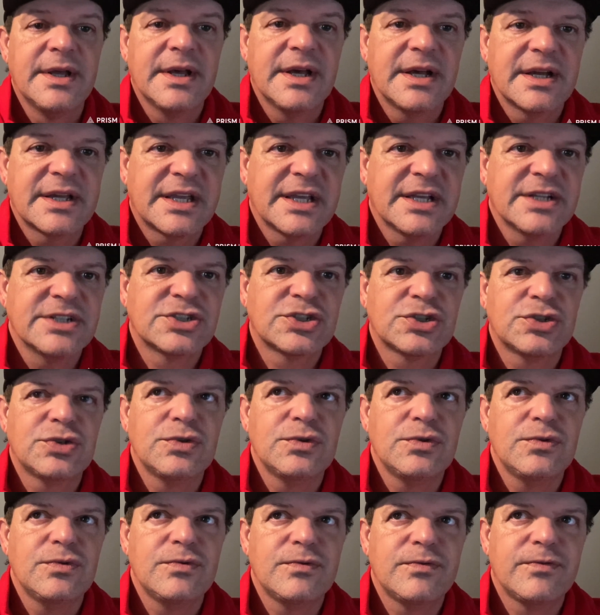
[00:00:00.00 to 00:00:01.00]
Again,
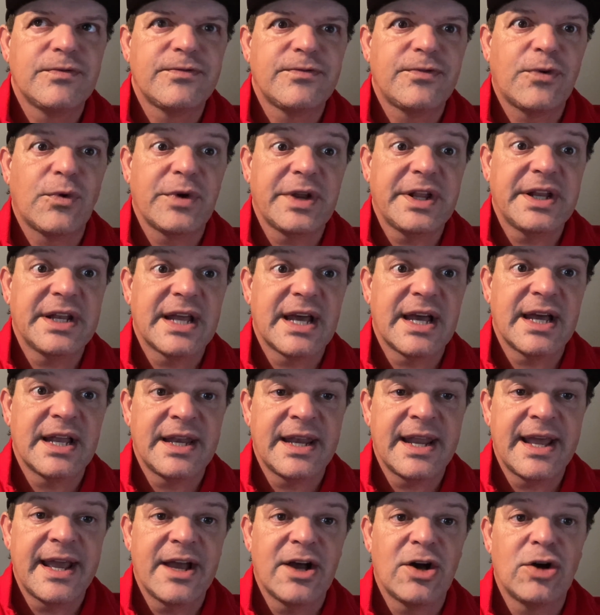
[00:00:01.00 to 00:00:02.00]
$249
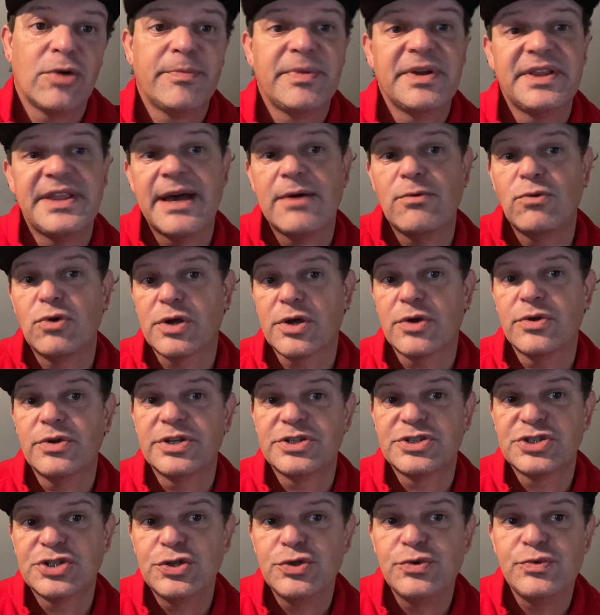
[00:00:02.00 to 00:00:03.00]
now, but that will go to
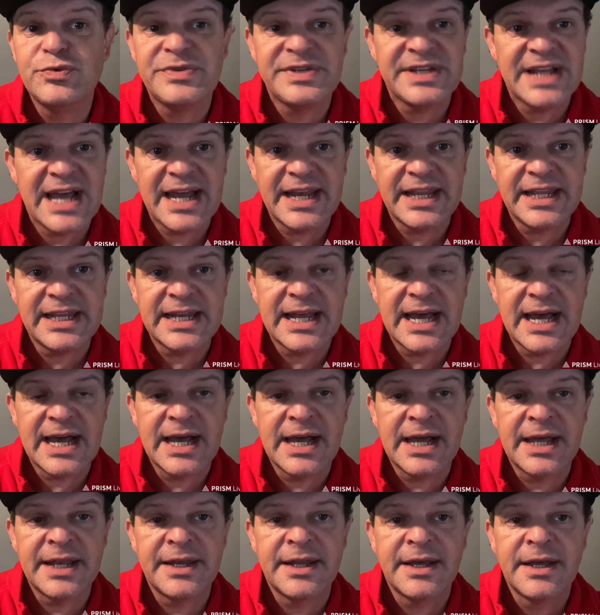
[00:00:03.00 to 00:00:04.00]

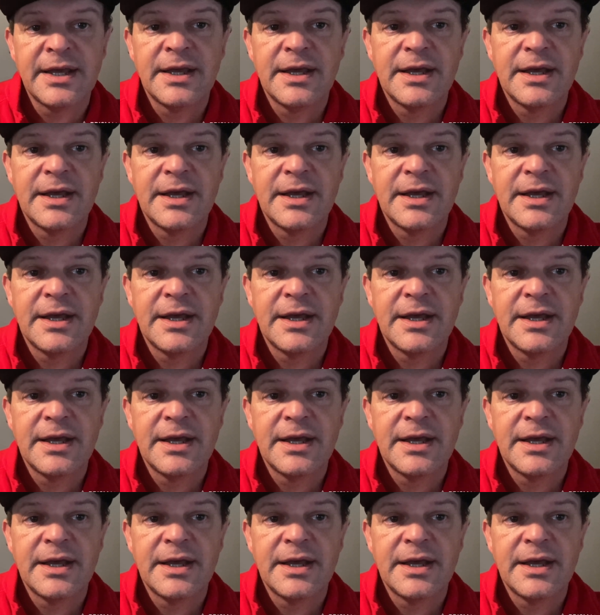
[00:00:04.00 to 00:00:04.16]
$299.